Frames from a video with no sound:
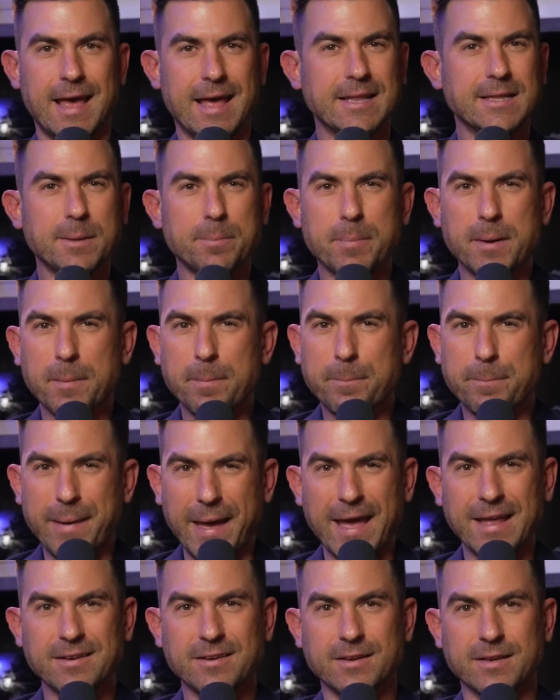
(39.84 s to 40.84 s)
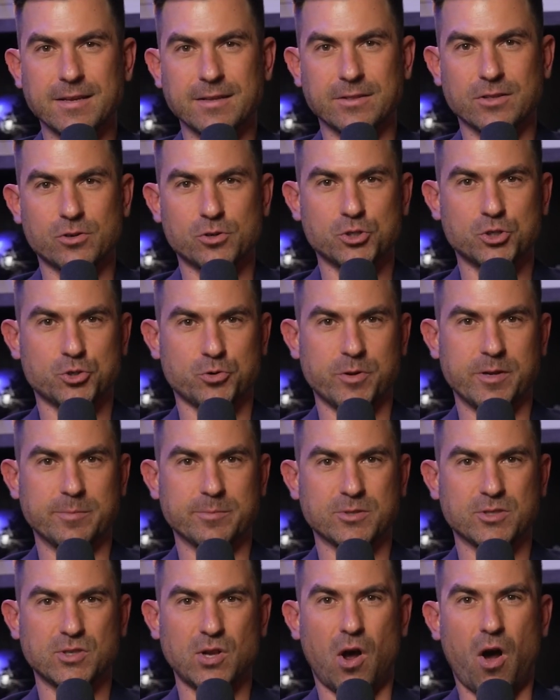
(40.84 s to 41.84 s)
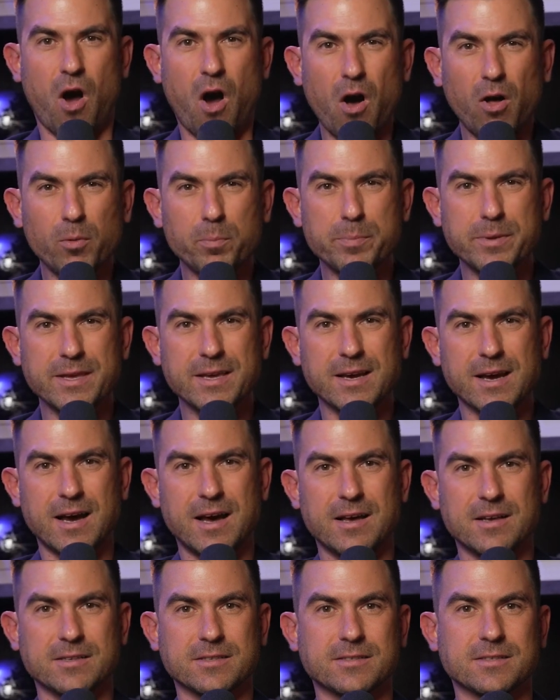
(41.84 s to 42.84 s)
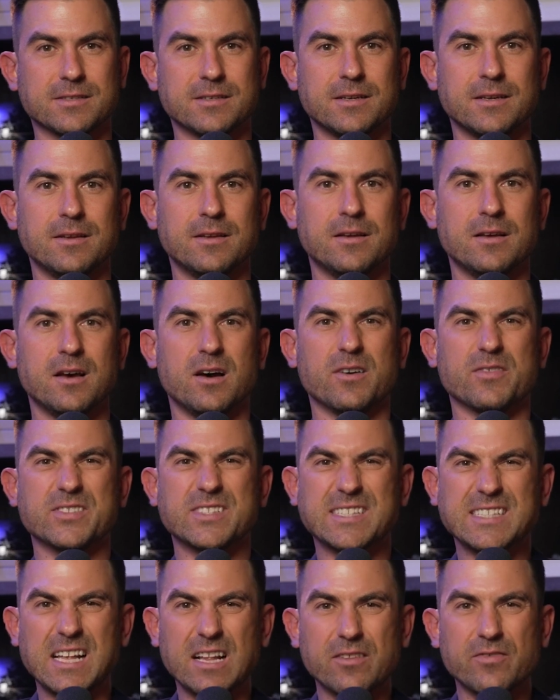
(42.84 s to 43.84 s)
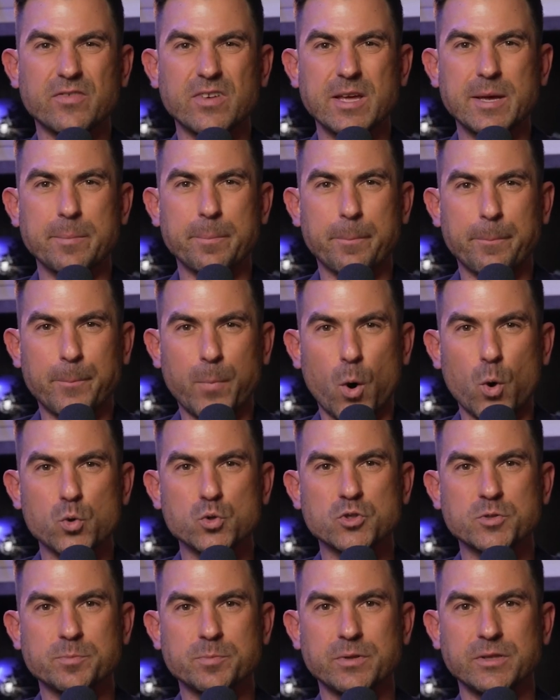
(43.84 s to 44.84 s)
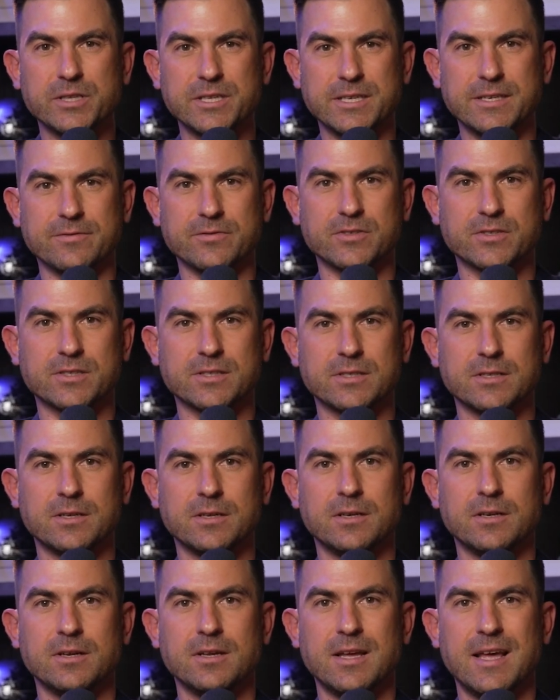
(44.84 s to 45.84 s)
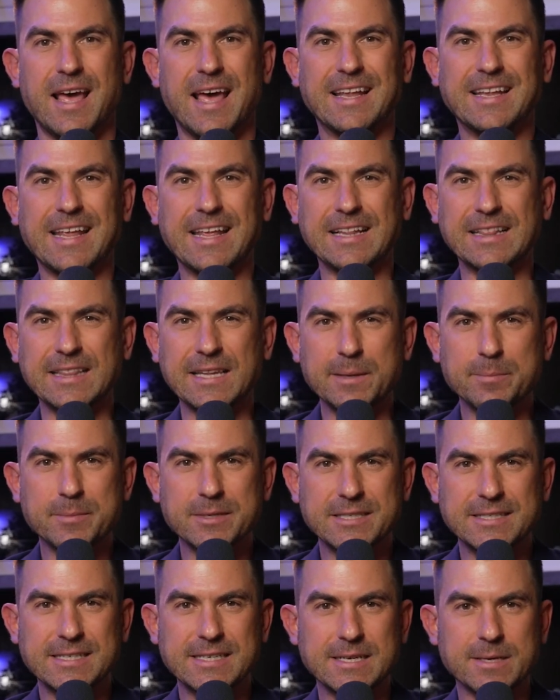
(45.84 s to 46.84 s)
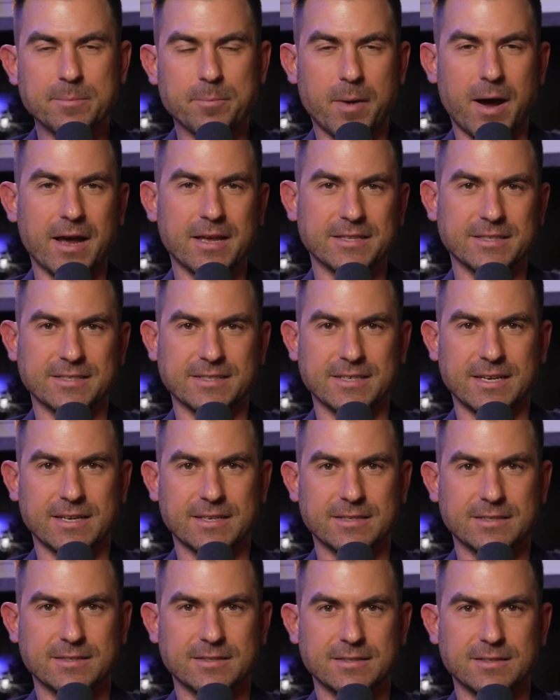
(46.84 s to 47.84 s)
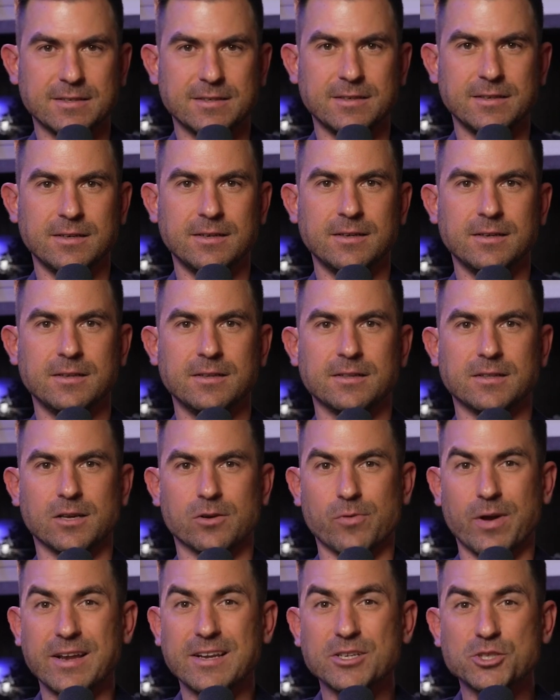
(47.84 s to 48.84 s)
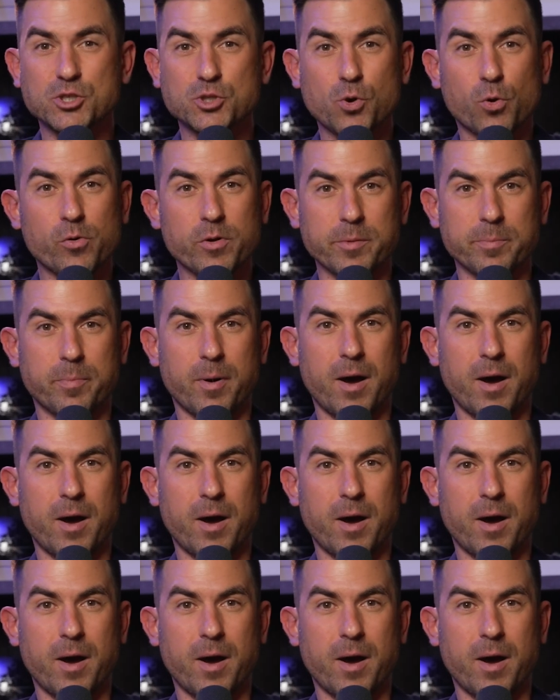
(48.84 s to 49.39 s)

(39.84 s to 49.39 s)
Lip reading: end up abandoning their dreams, all because of self-imposed beliefs and a limiting mindset. The Greatest Story